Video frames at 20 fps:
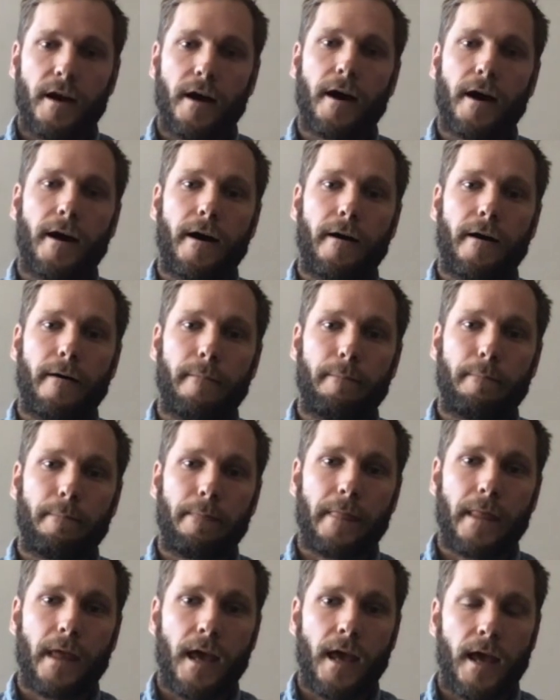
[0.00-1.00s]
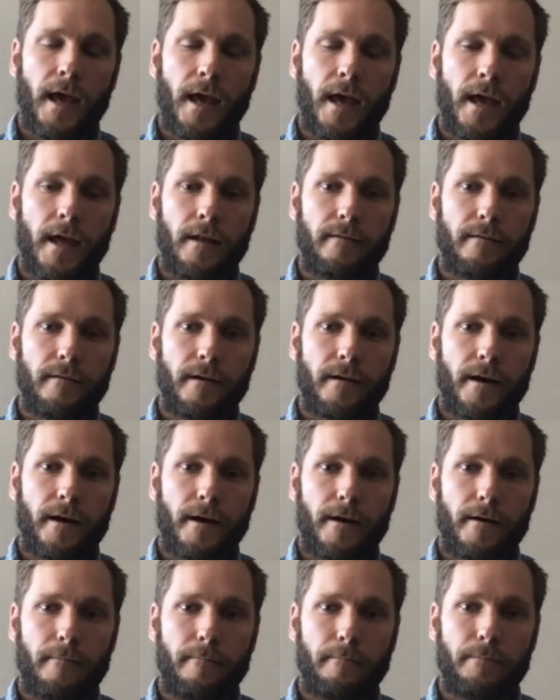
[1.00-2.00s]
Um, and
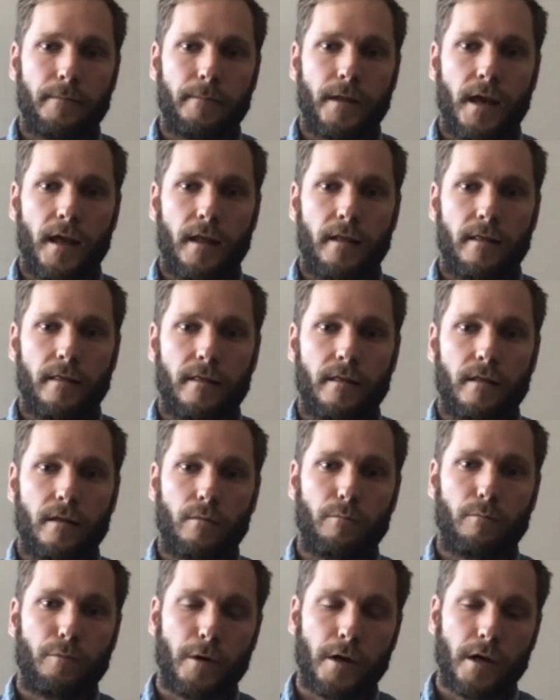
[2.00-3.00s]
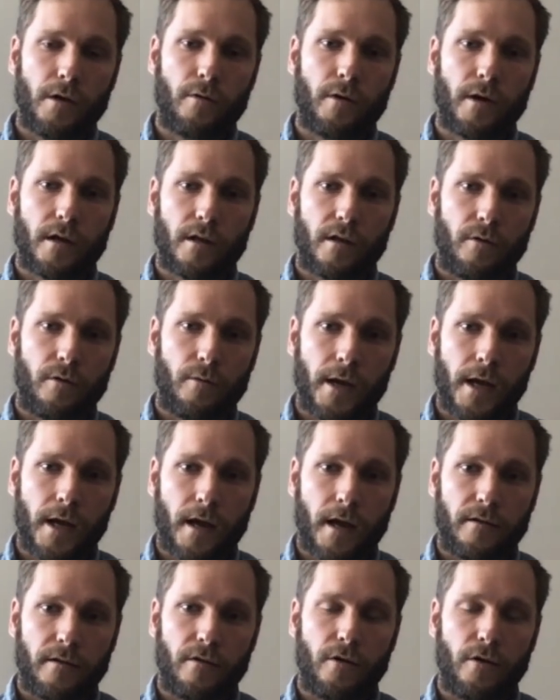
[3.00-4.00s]
um, and pretty quickly we
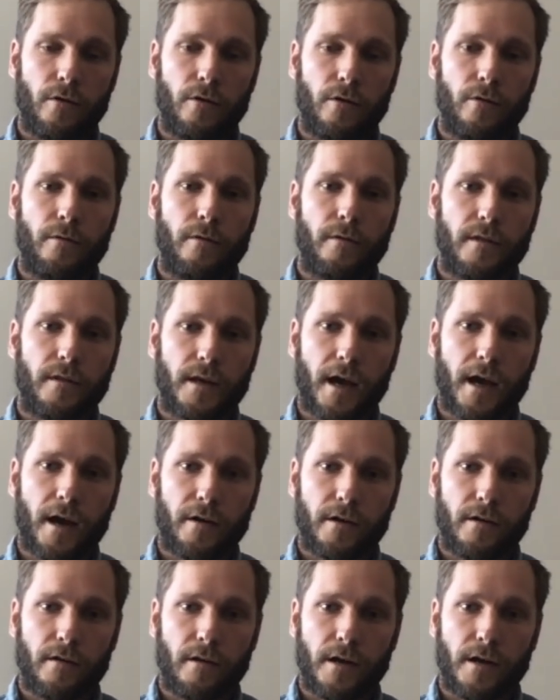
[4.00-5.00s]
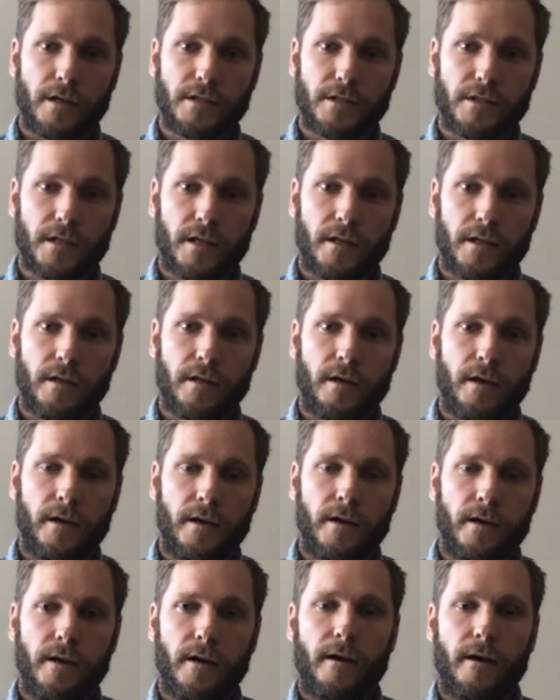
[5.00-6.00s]
had to do the calculation
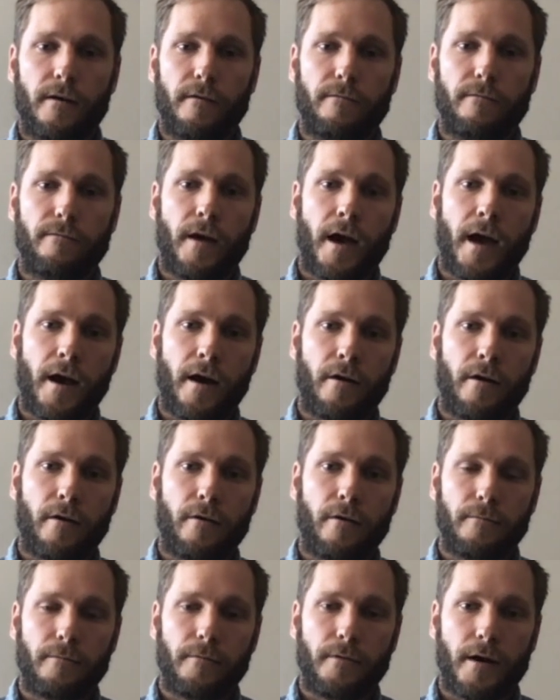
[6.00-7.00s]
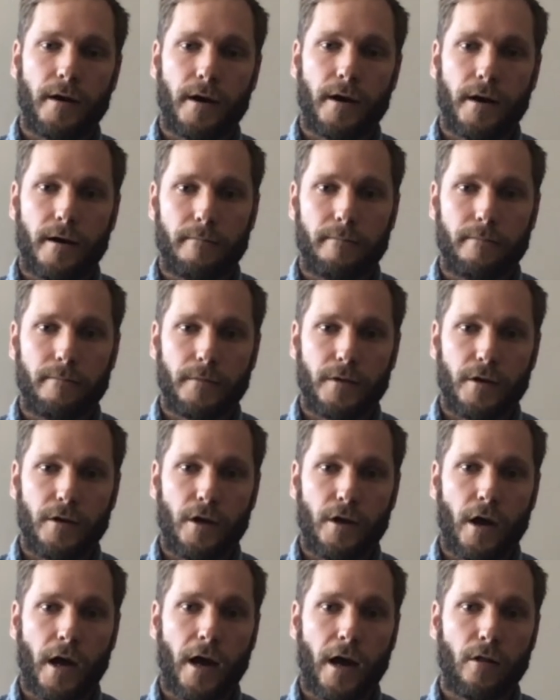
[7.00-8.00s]
of how um,
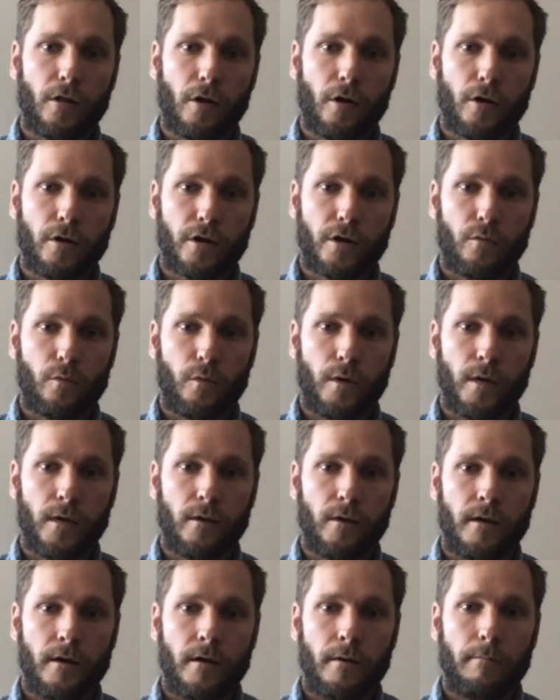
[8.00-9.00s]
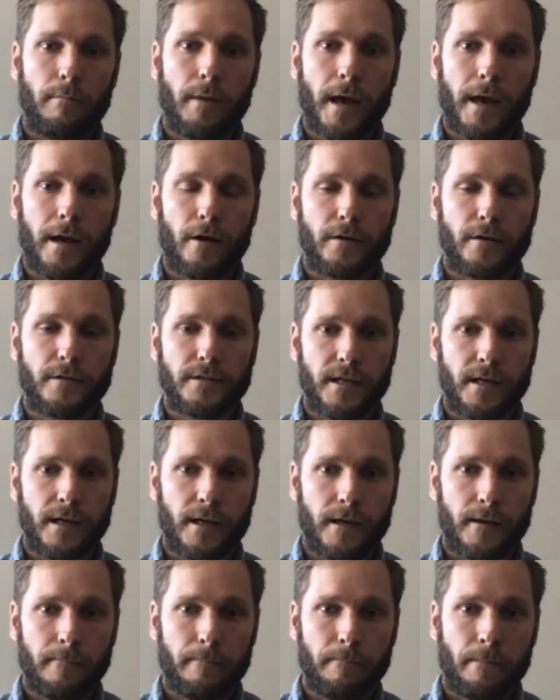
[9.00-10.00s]
you know how long could we pay our
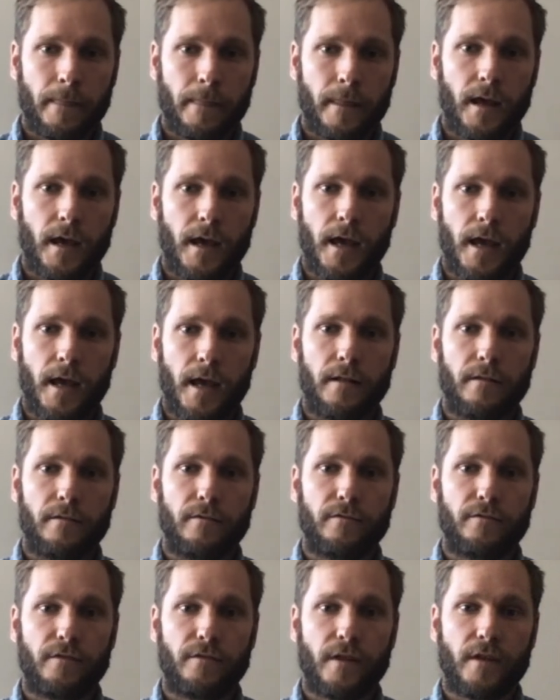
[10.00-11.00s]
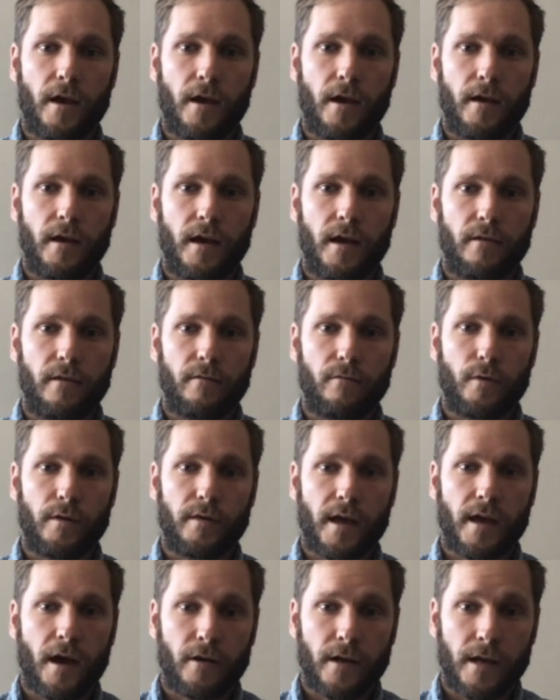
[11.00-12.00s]
team and stay and
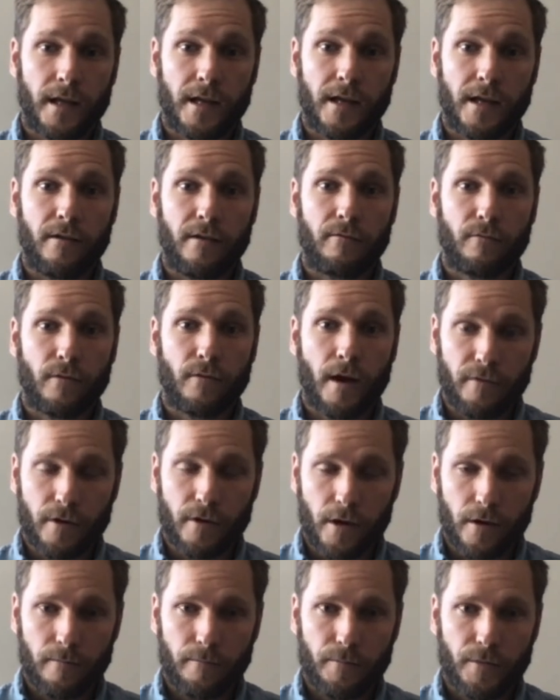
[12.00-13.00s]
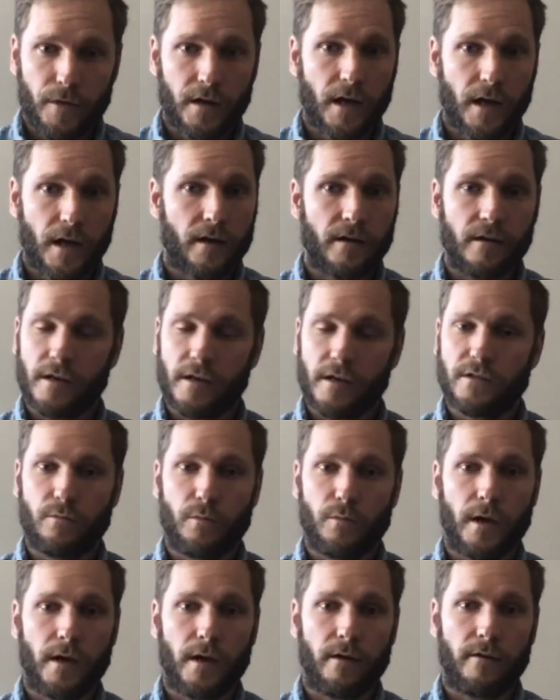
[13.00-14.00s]
without any revenue a
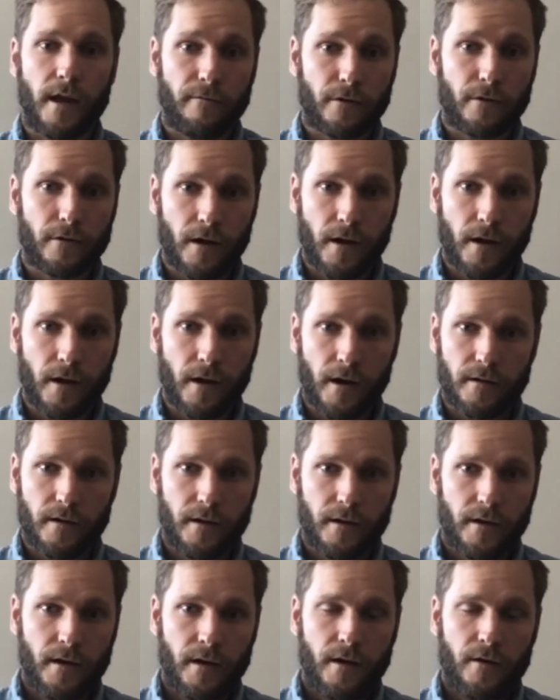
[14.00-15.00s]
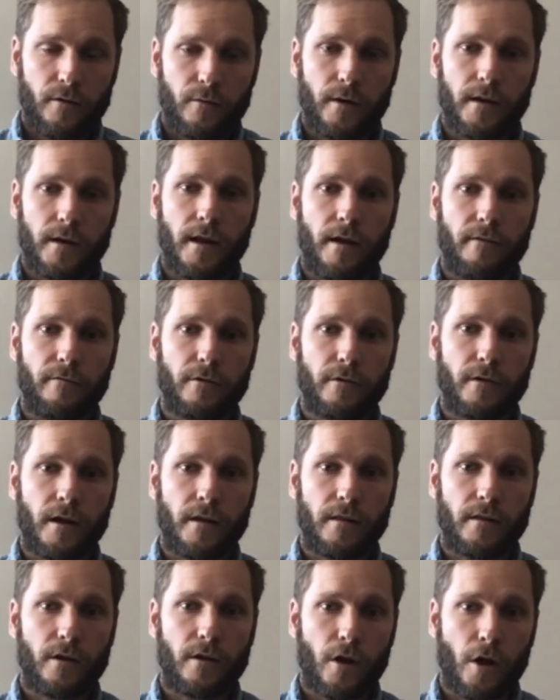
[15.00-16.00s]
calculation we have never done we had never
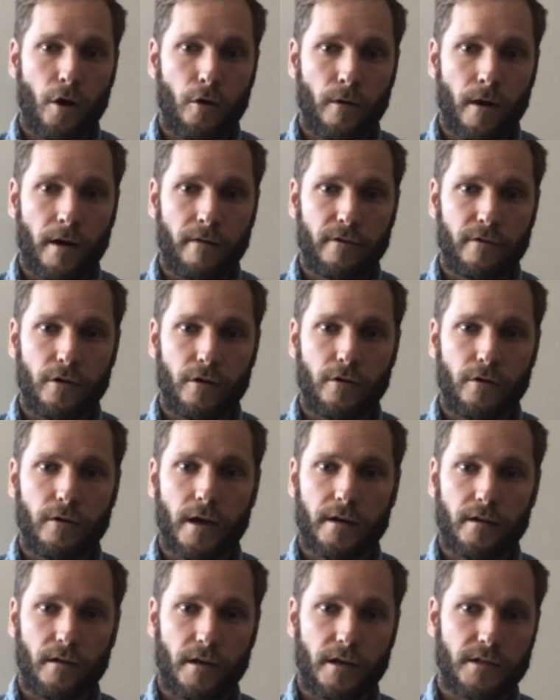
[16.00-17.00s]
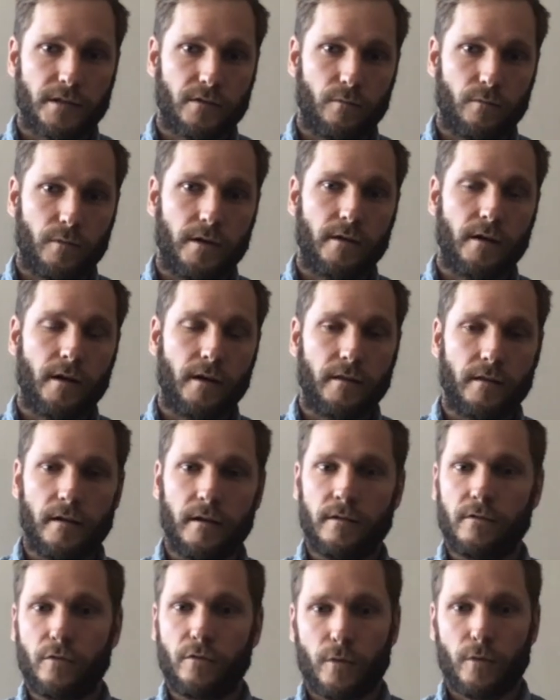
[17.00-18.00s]
done the no revenue calculation we'd done
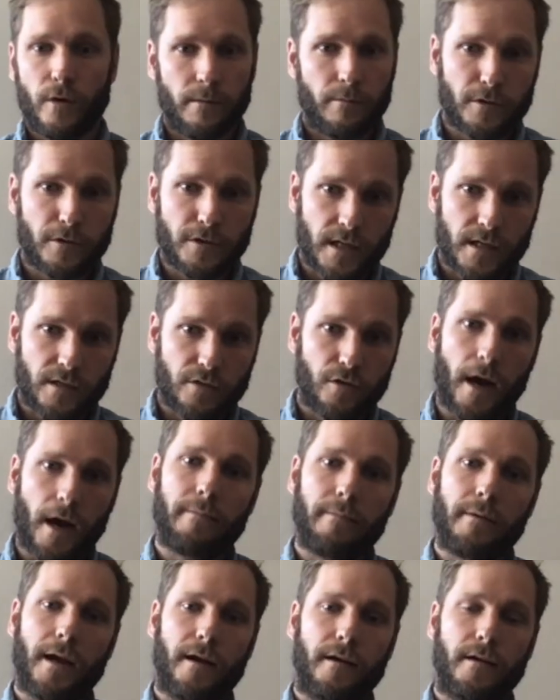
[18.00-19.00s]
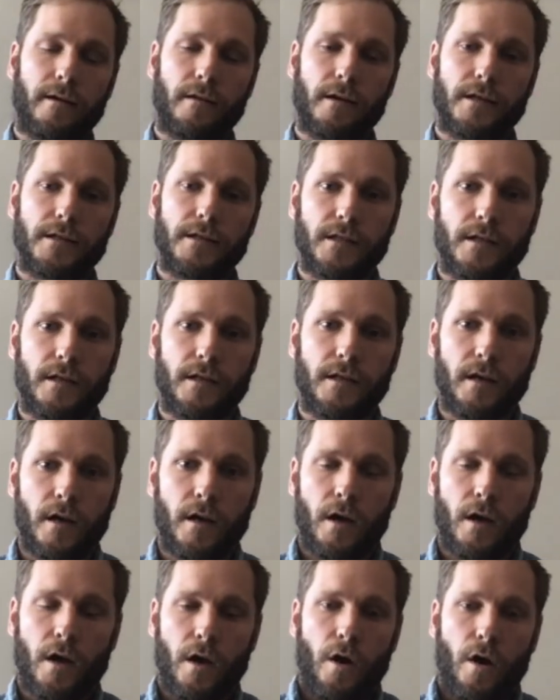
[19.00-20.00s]
the 20% drop calculation
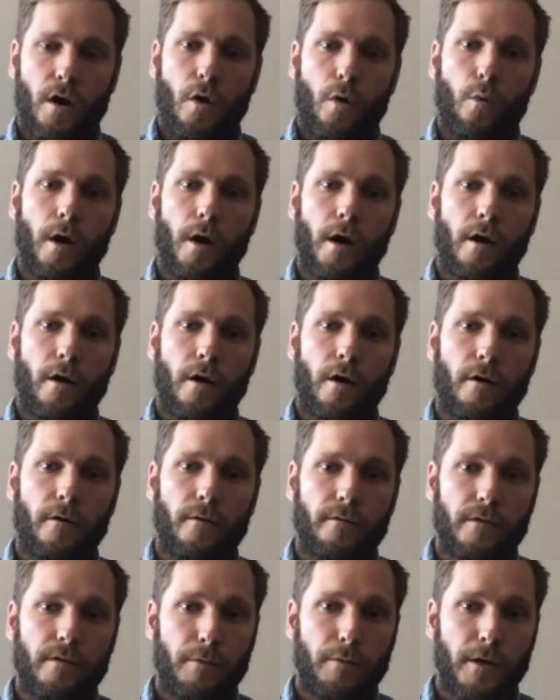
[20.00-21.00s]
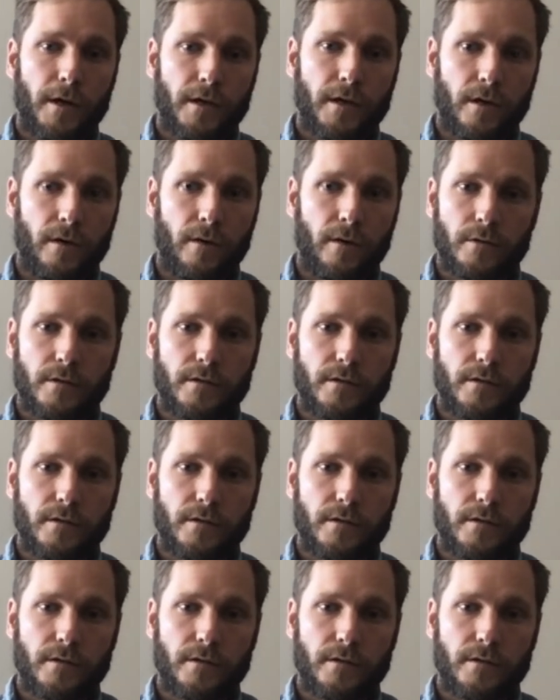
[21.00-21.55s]
well the picture